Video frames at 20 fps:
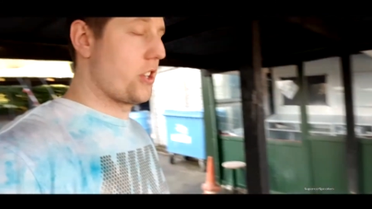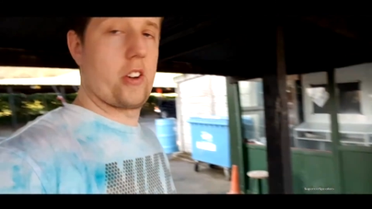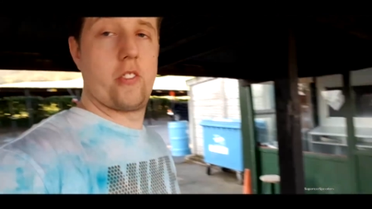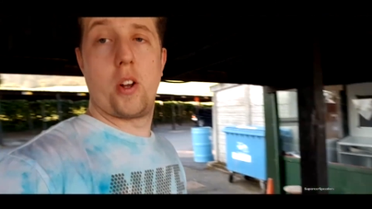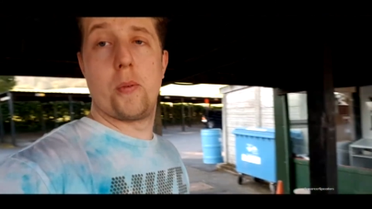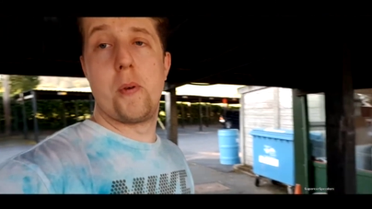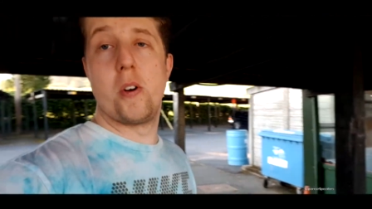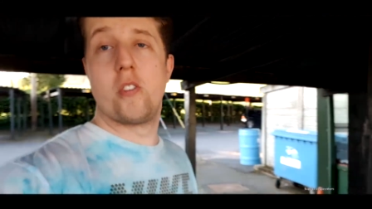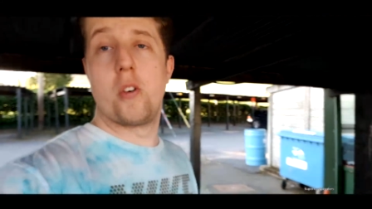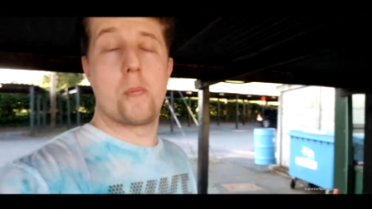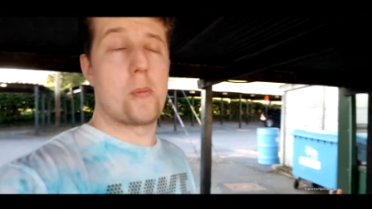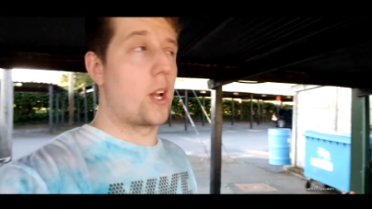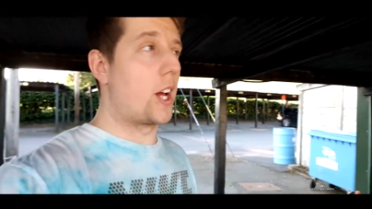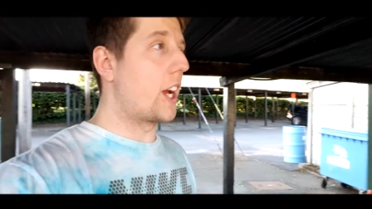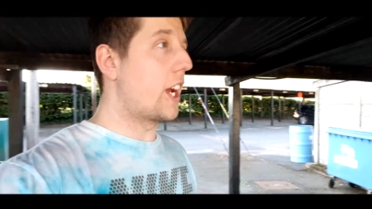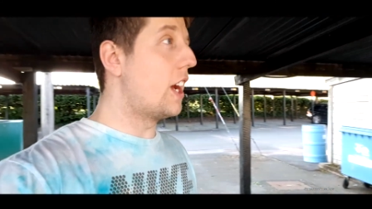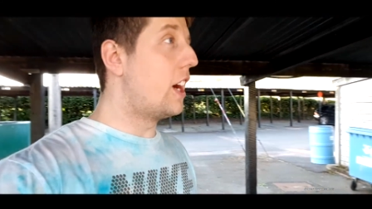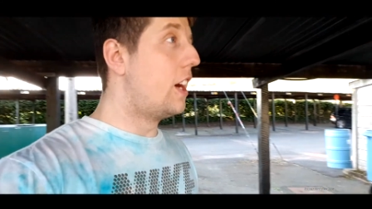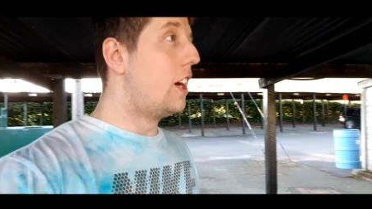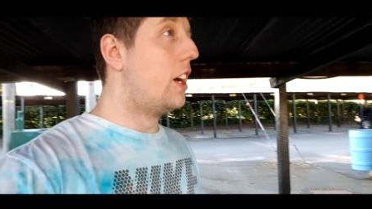having a bit of a
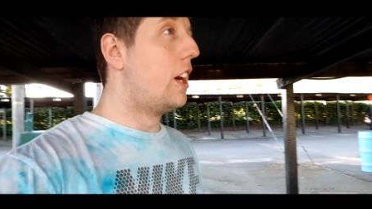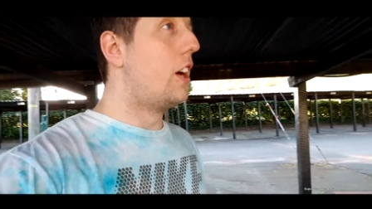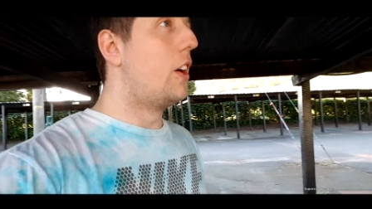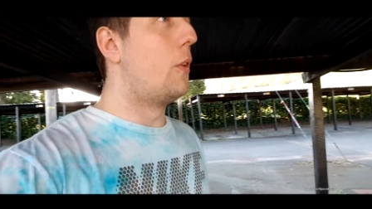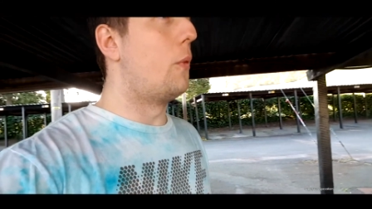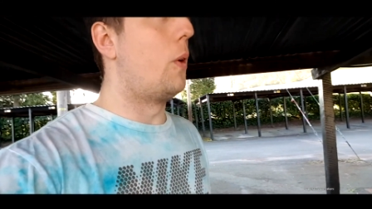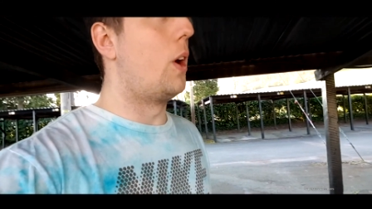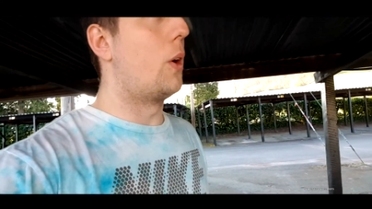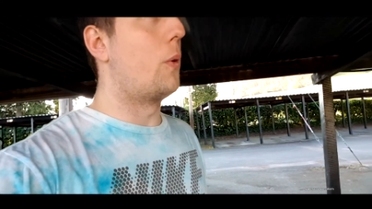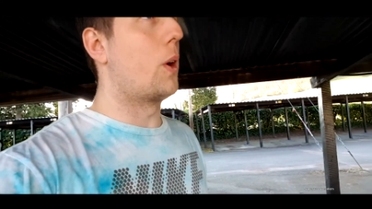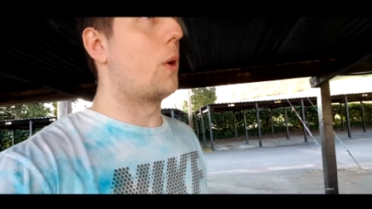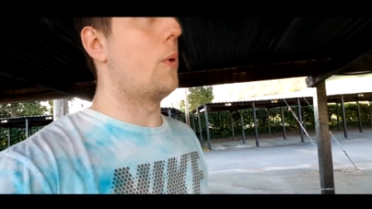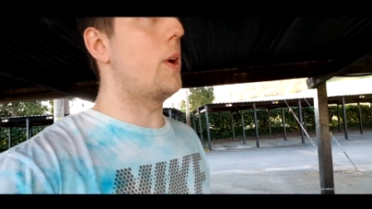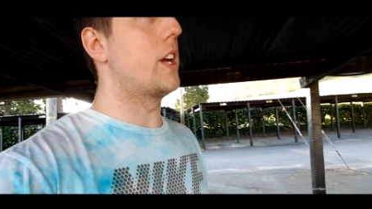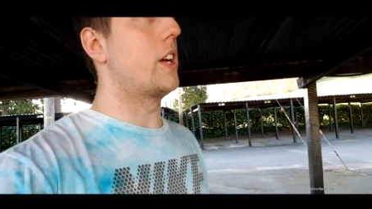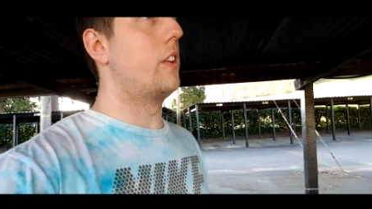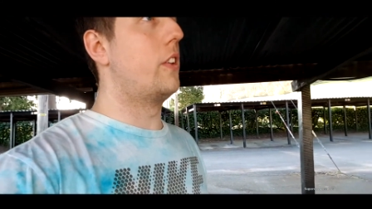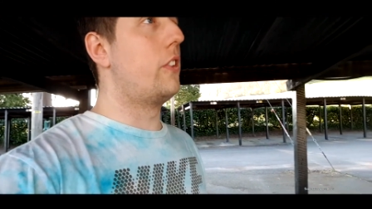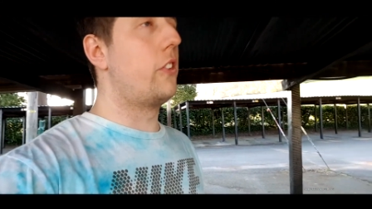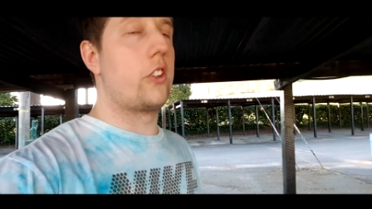play while we
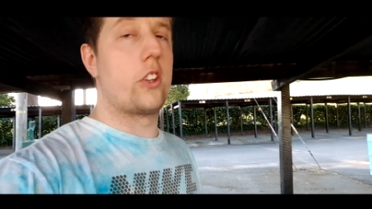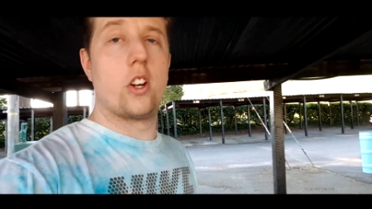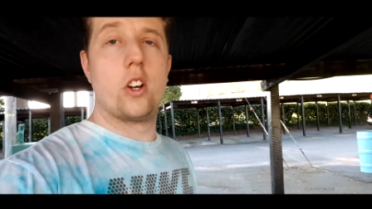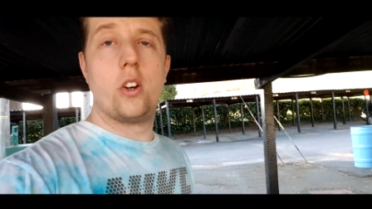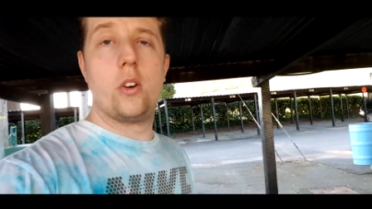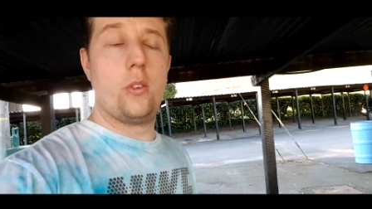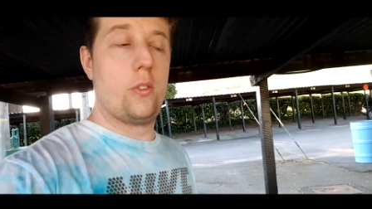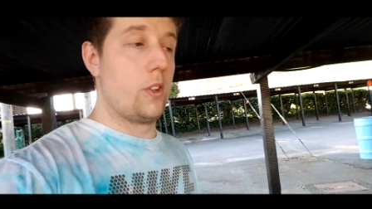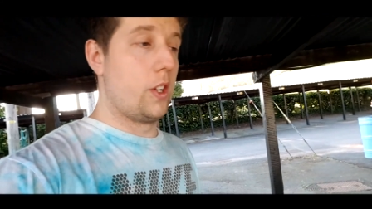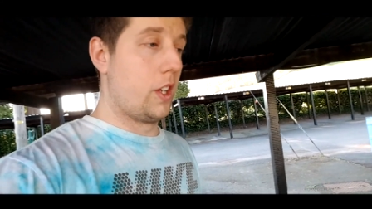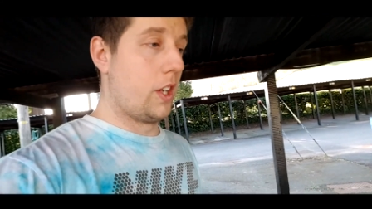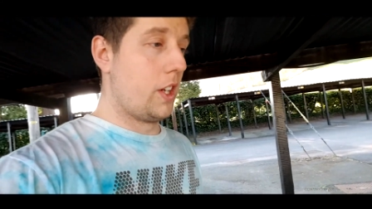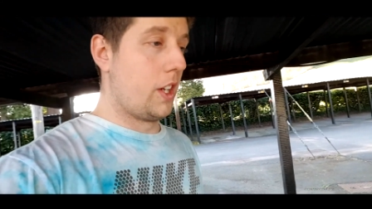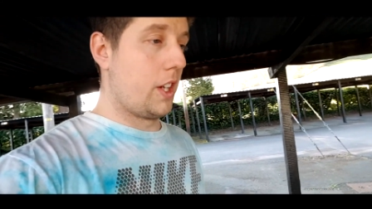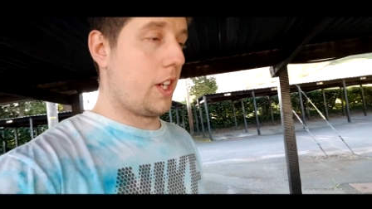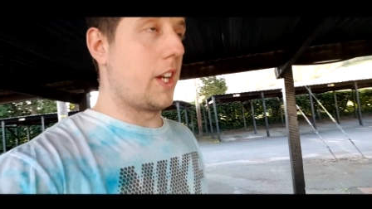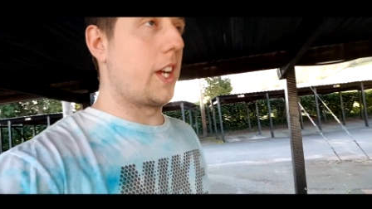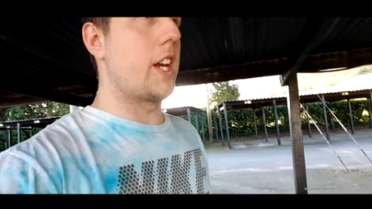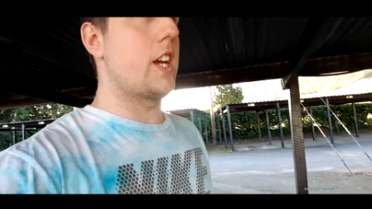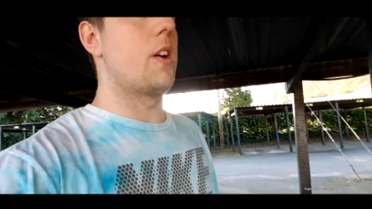wait. So
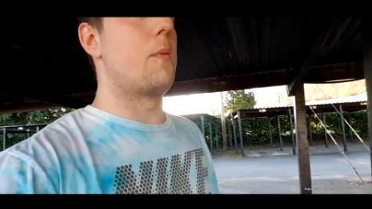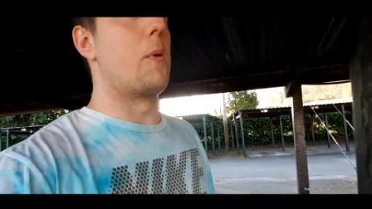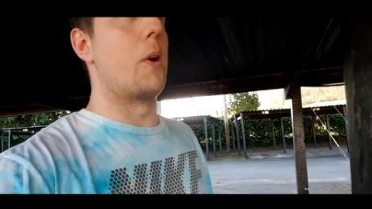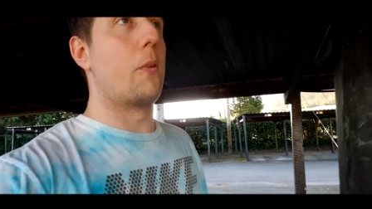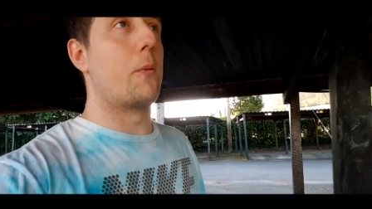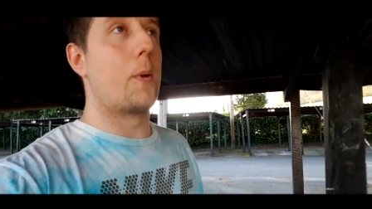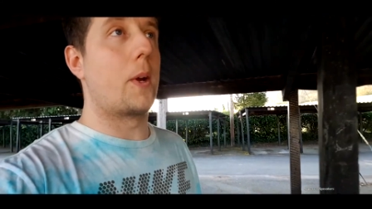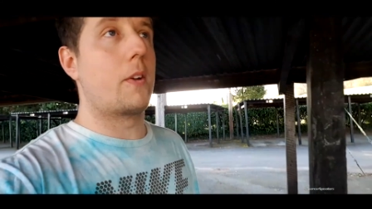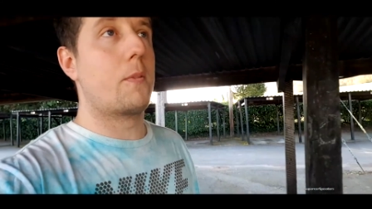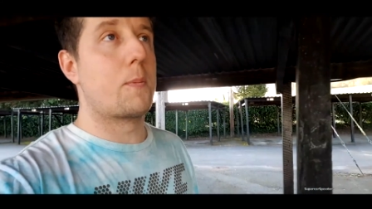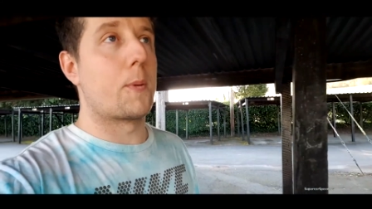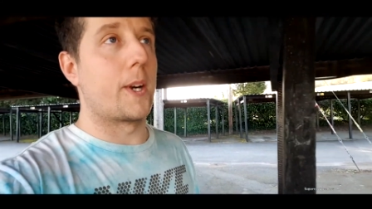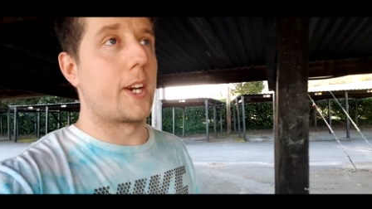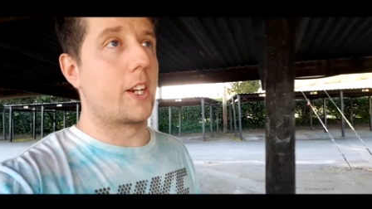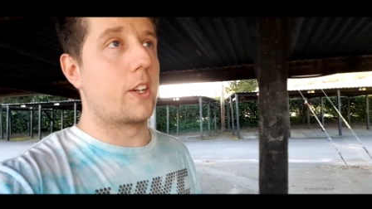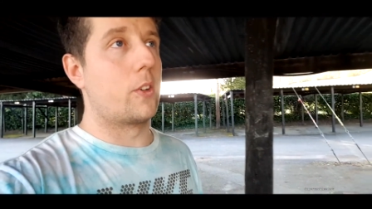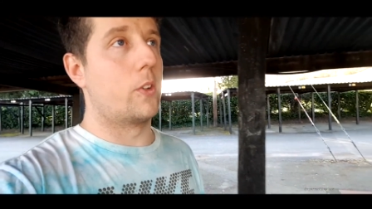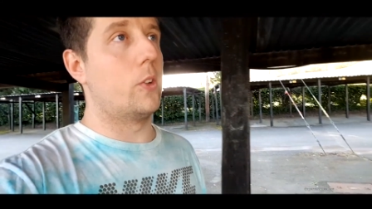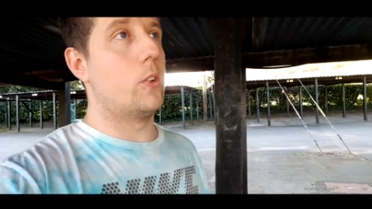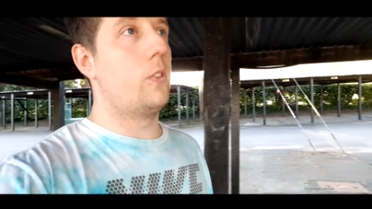yeah, it would be pretty
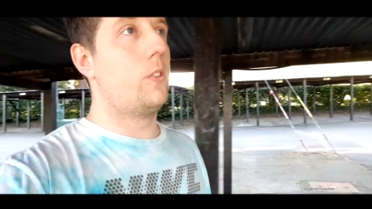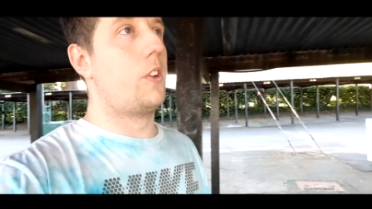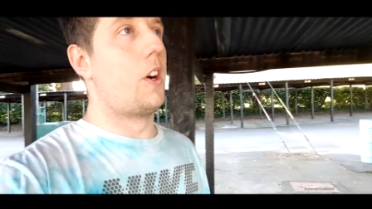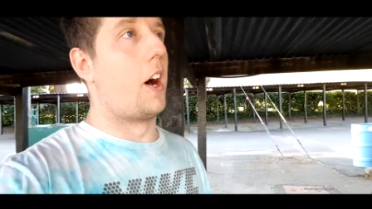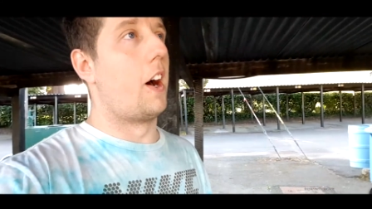cool.